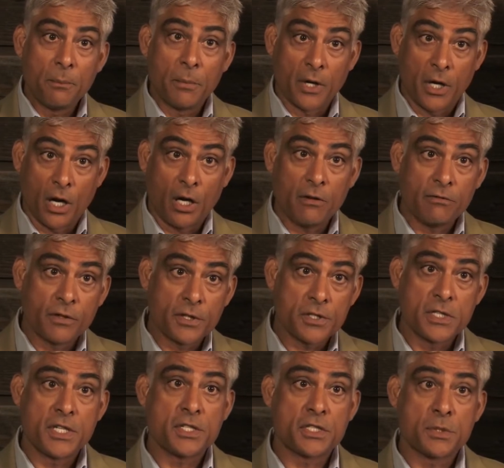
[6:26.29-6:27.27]
but our
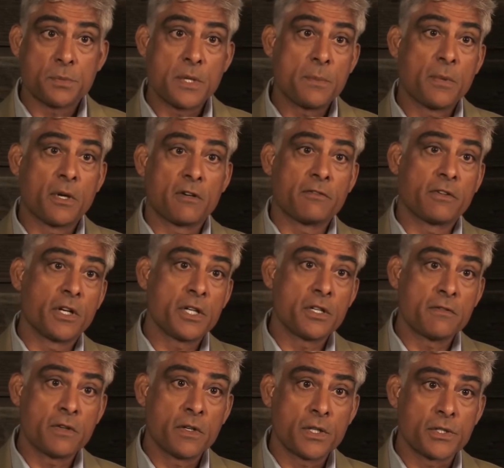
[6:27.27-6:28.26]
First Nations people are very
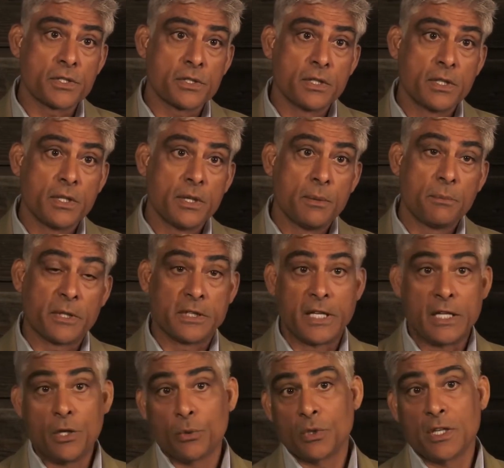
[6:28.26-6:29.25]
diverse. But
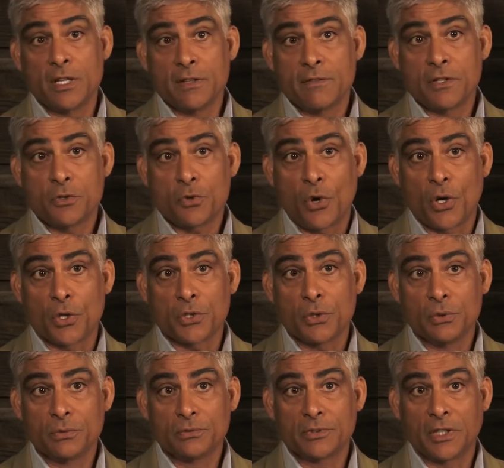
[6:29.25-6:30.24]
they don't live in
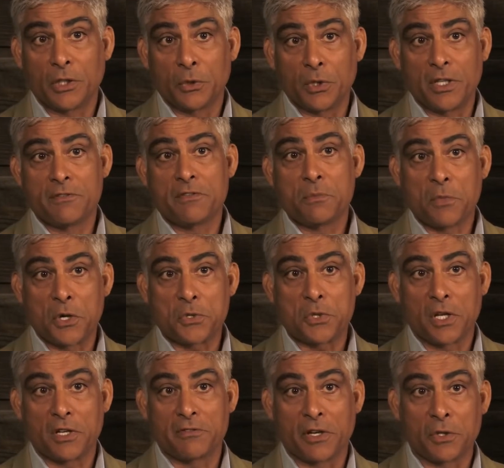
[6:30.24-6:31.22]
Toronto, they don't live in
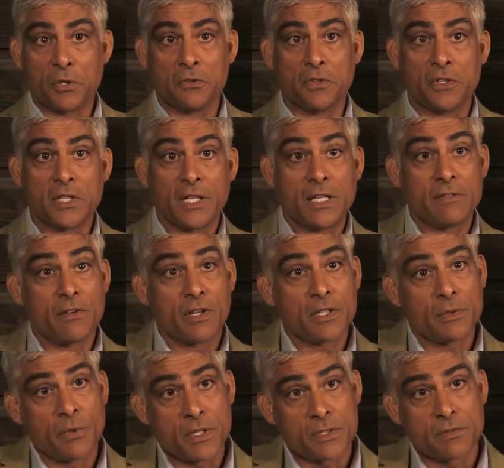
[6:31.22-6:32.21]
Montreal, Vancouver, they live on
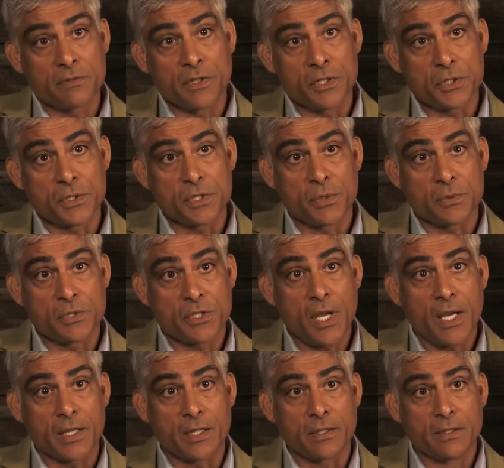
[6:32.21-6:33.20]
the reservations
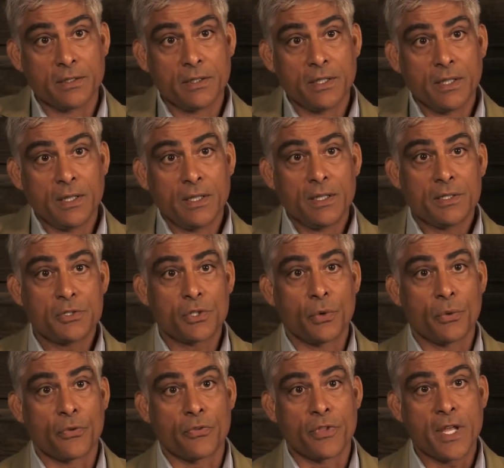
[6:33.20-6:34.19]
outside.
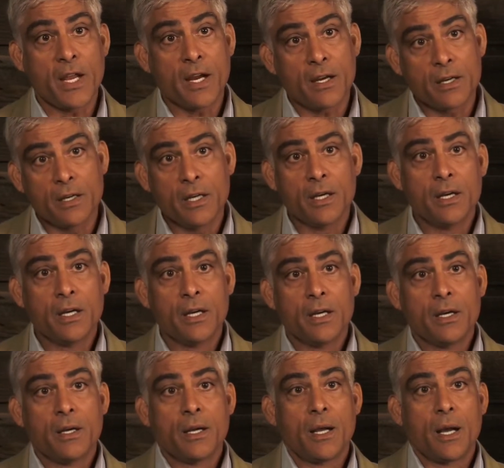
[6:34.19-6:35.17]
So their
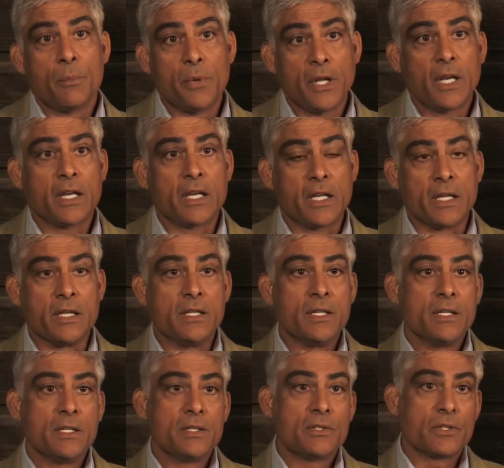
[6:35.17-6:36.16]
ability
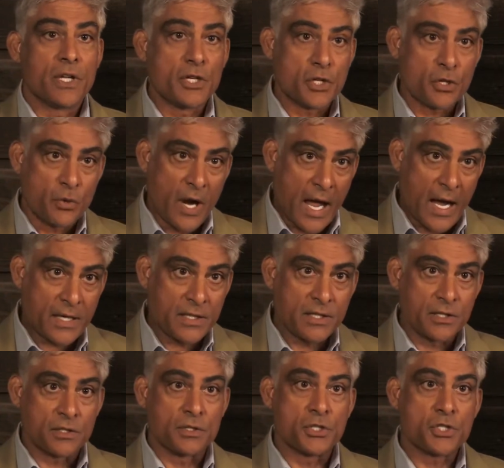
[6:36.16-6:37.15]
to interact
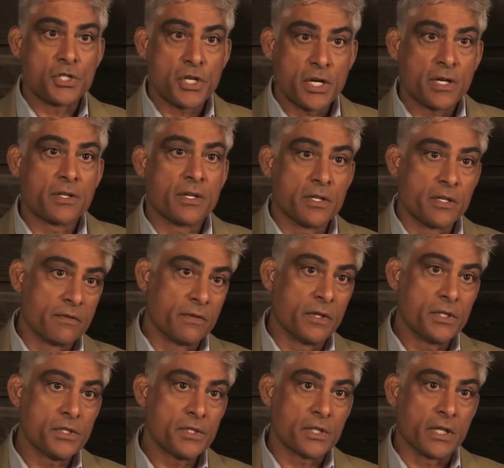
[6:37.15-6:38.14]
and to share the
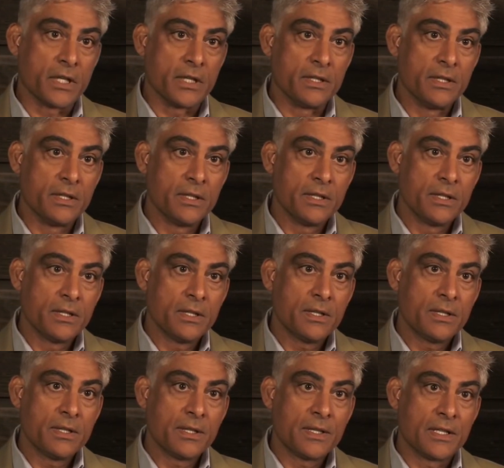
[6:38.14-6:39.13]
diversity
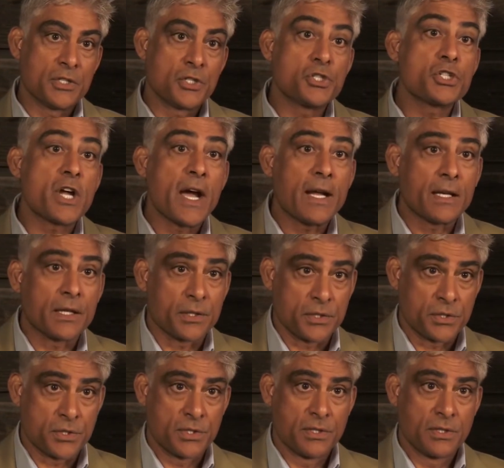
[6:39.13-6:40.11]
is
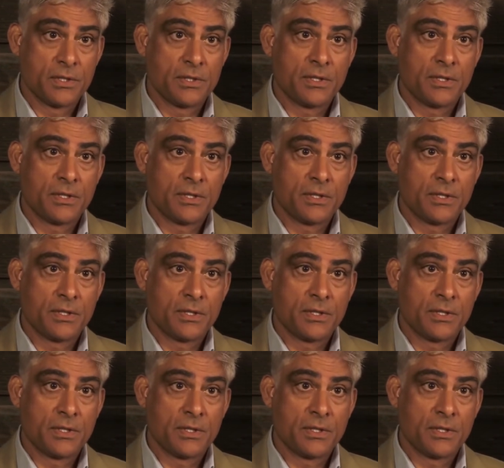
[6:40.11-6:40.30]
challenged,